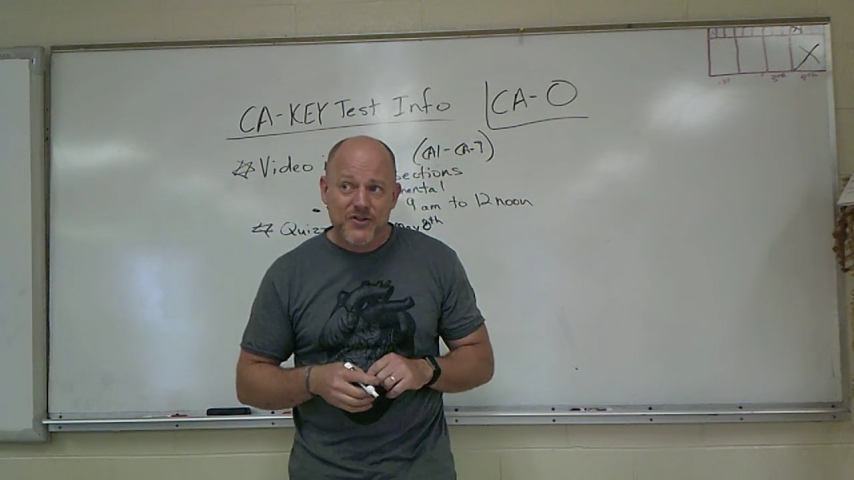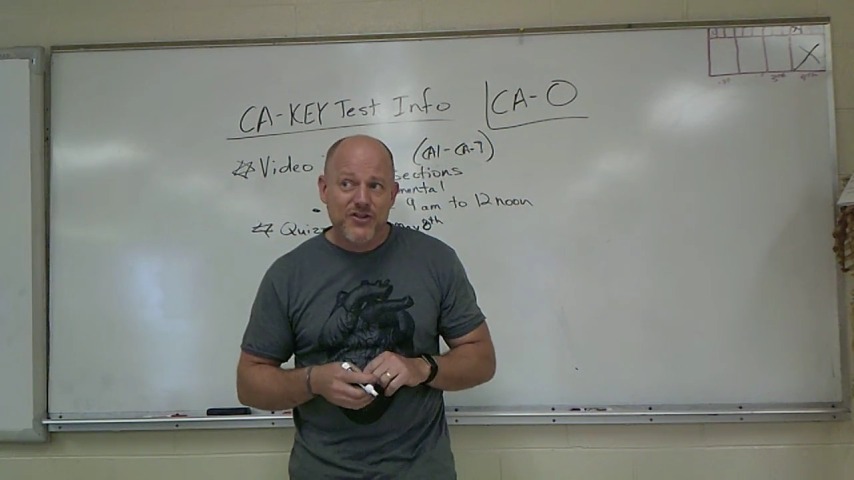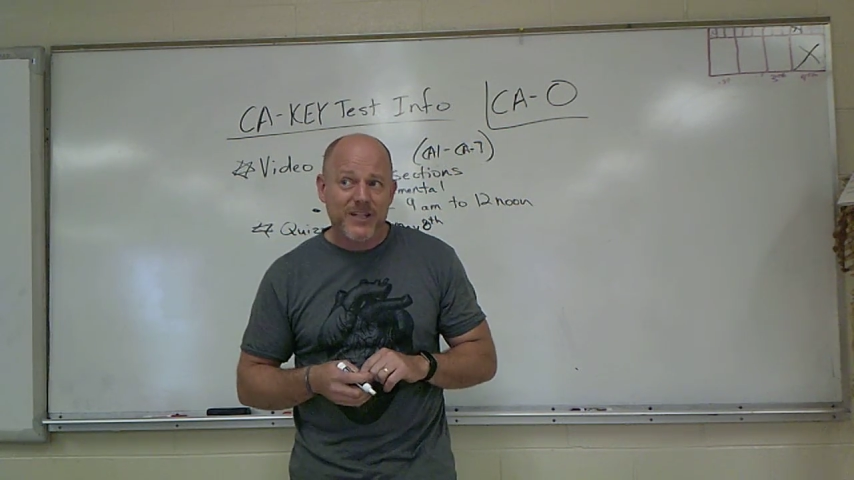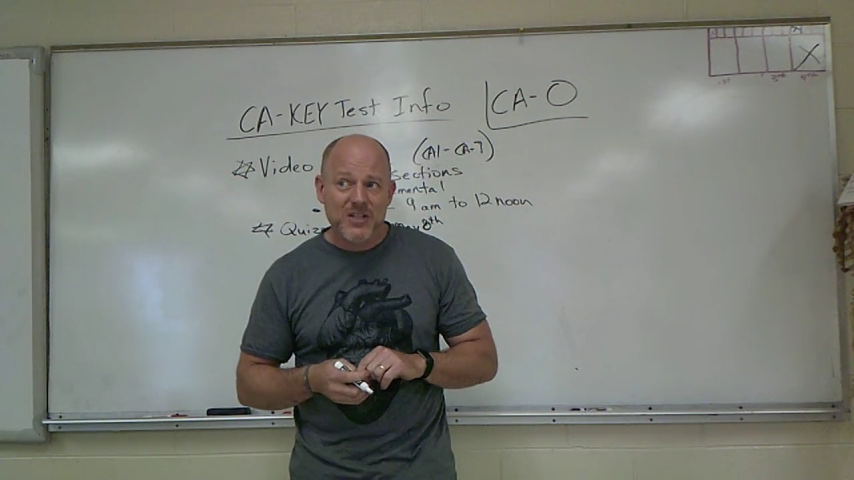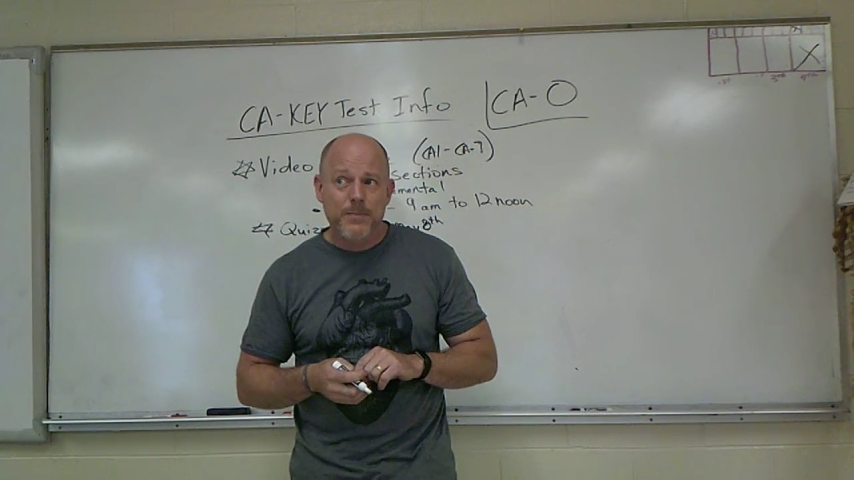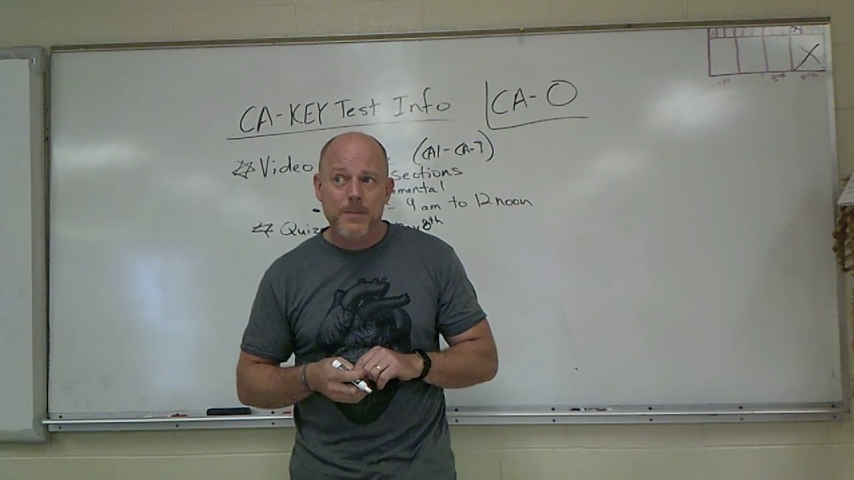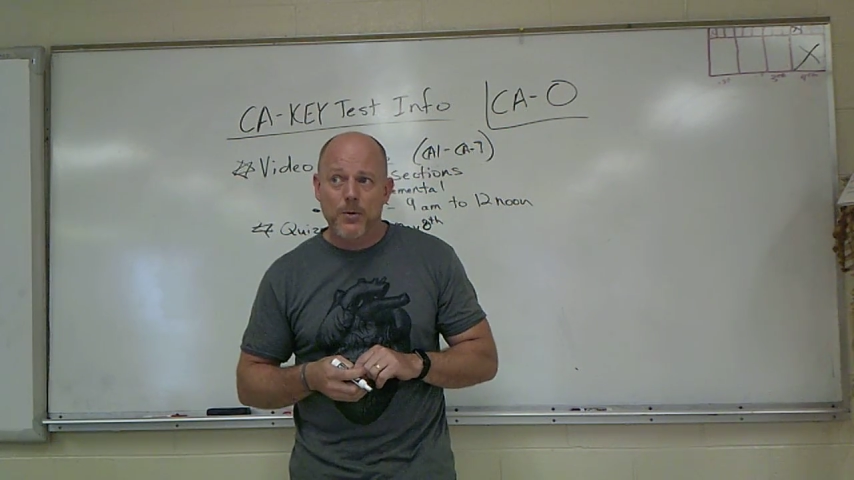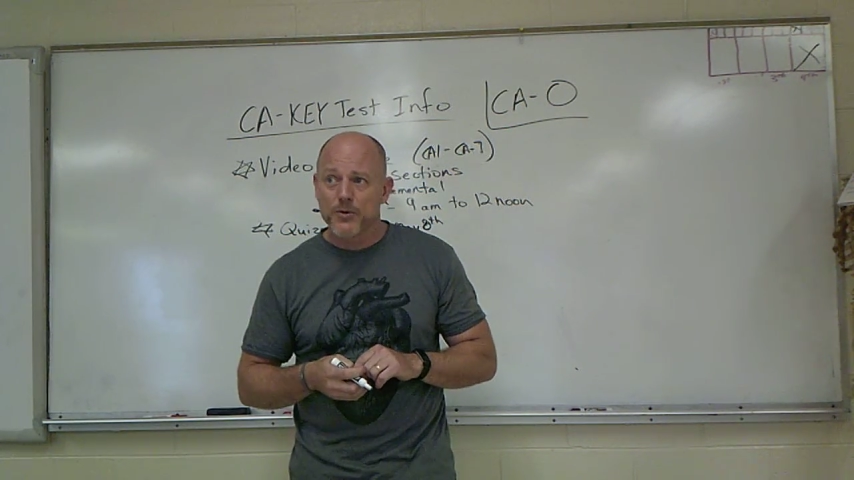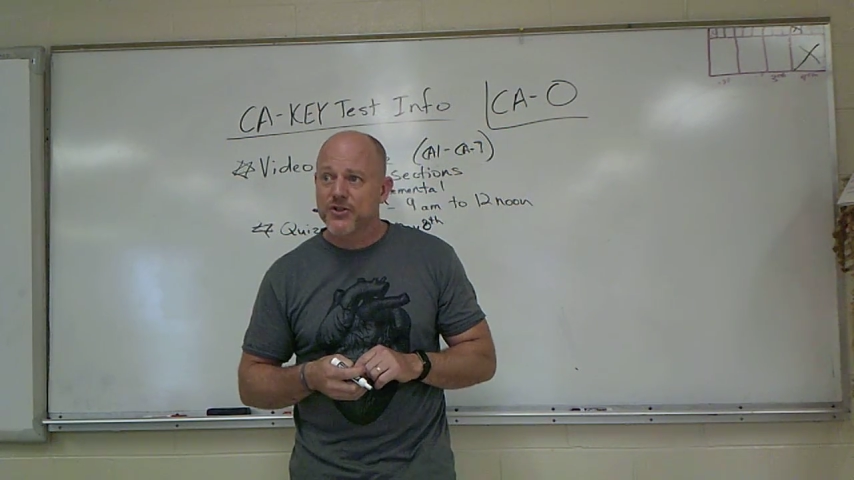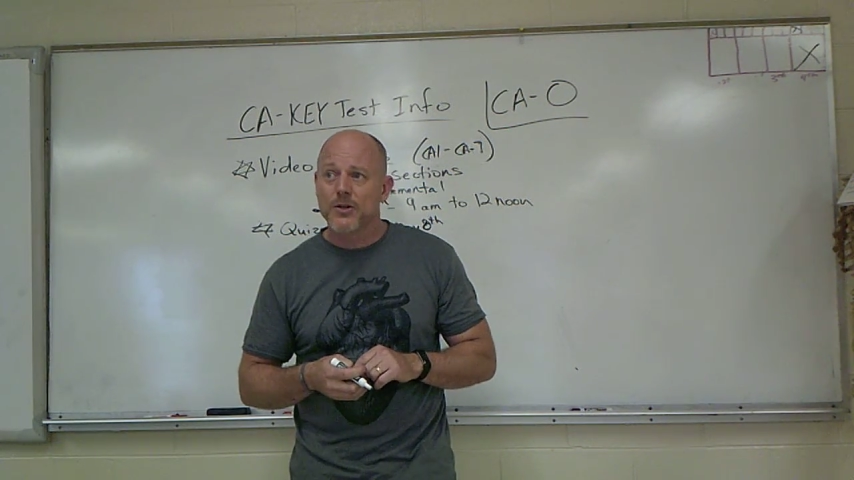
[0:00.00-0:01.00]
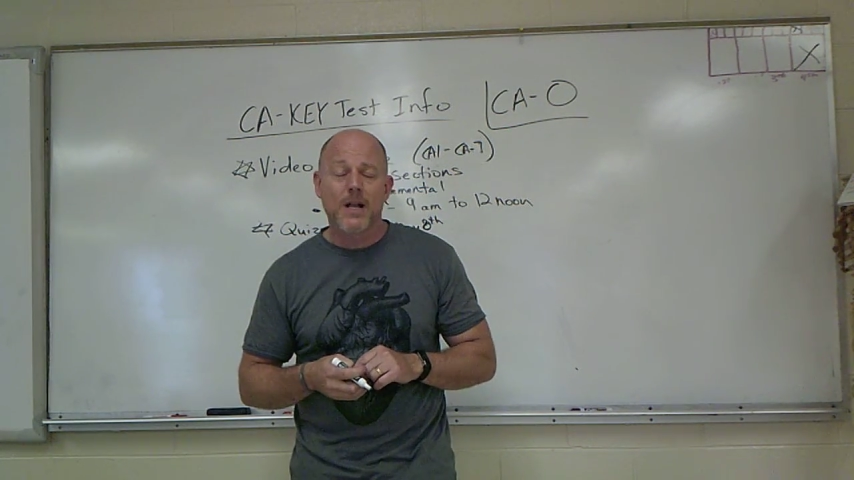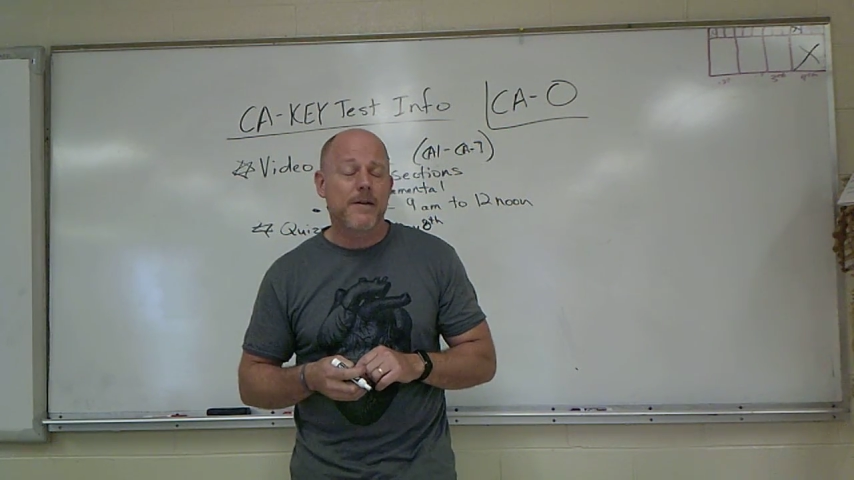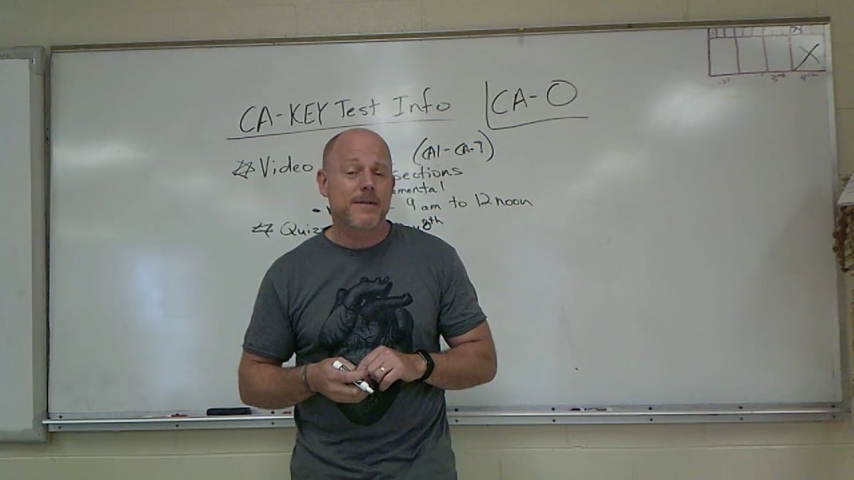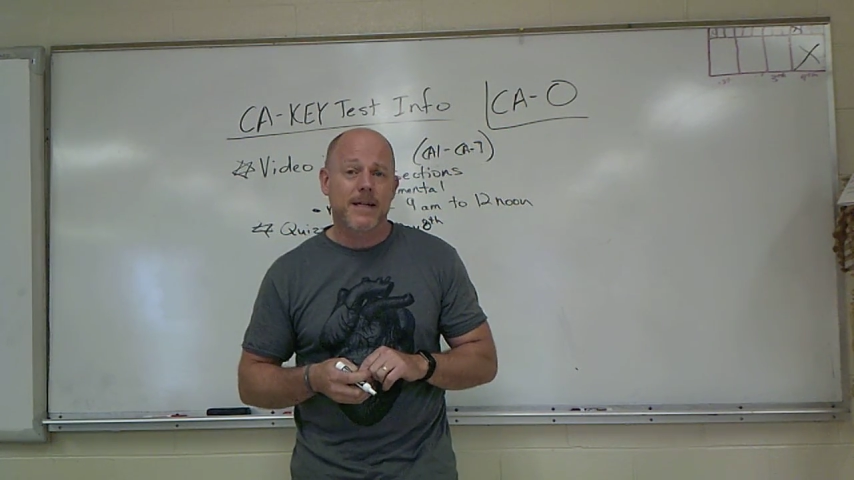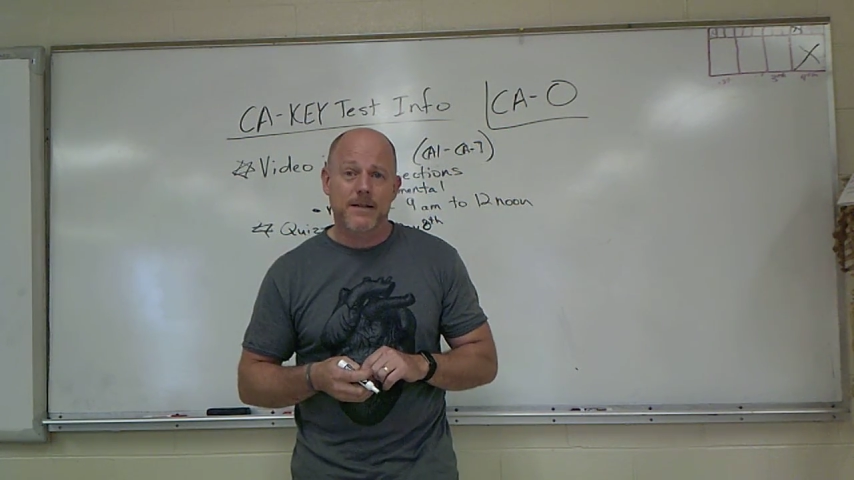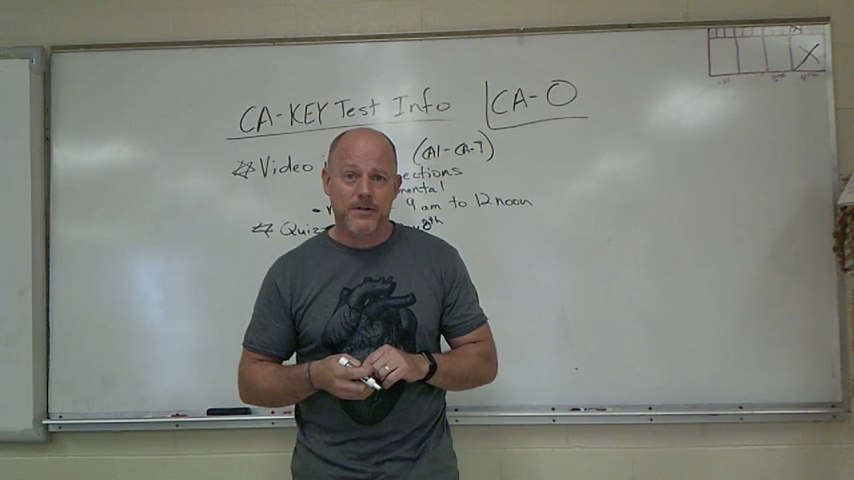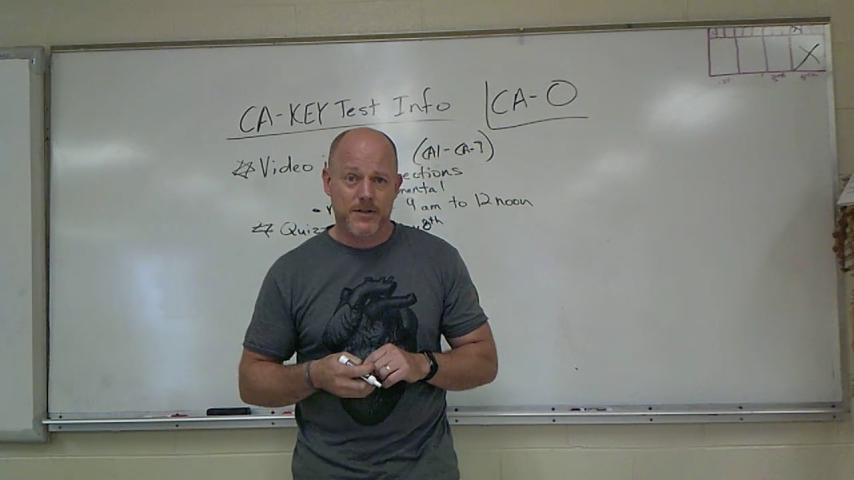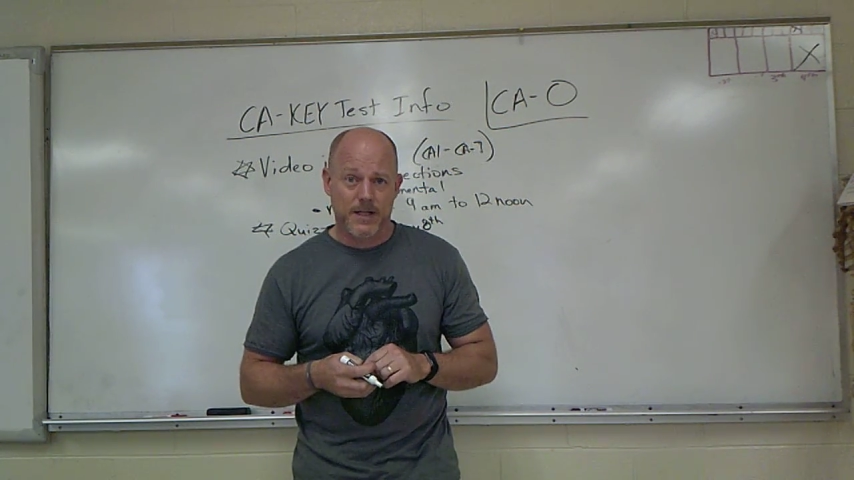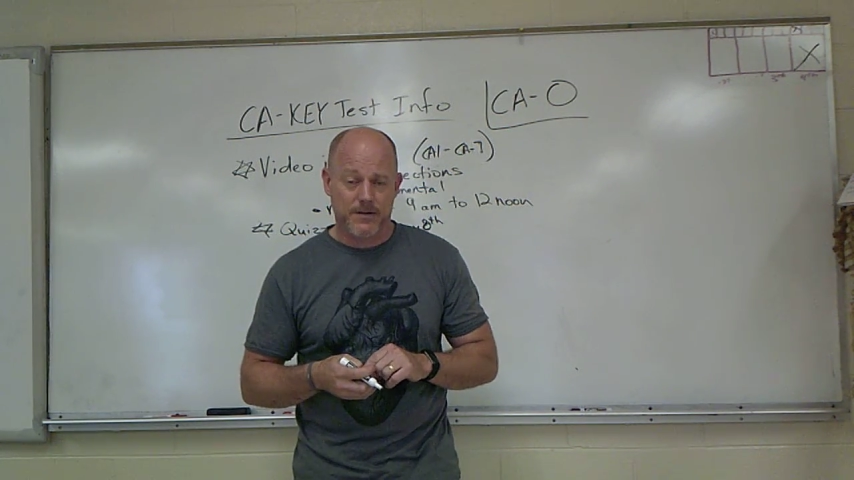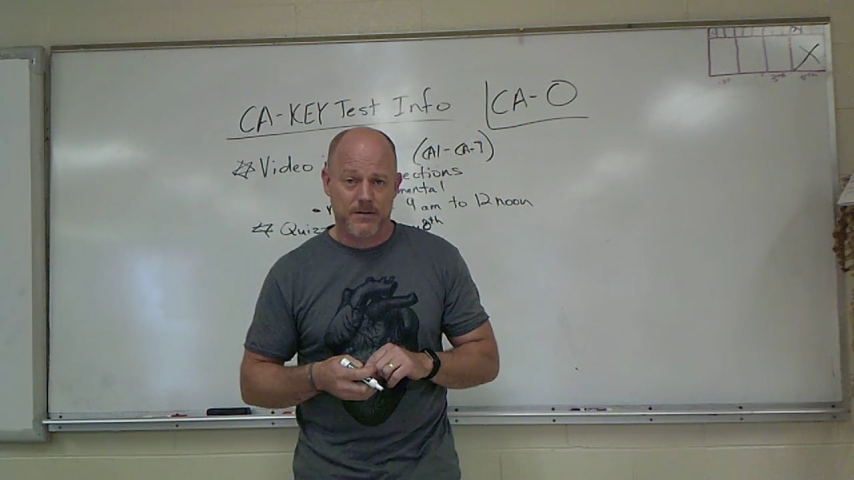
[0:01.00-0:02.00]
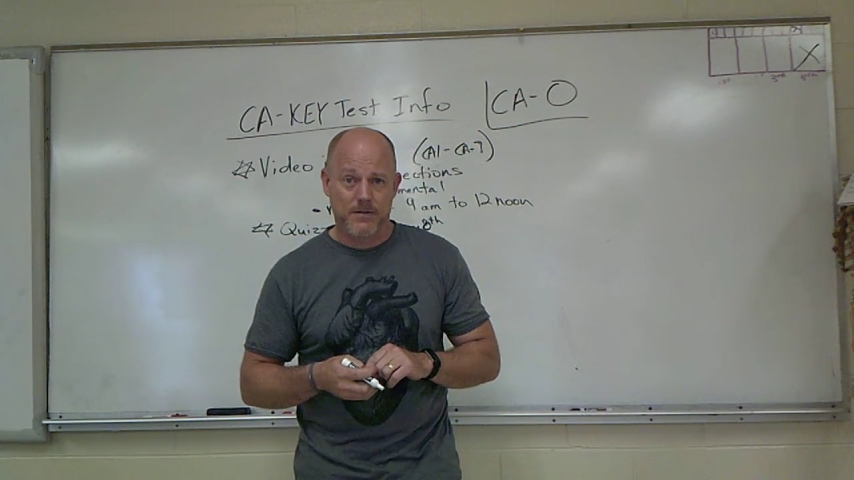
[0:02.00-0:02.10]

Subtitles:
6 people still haven't taken their test.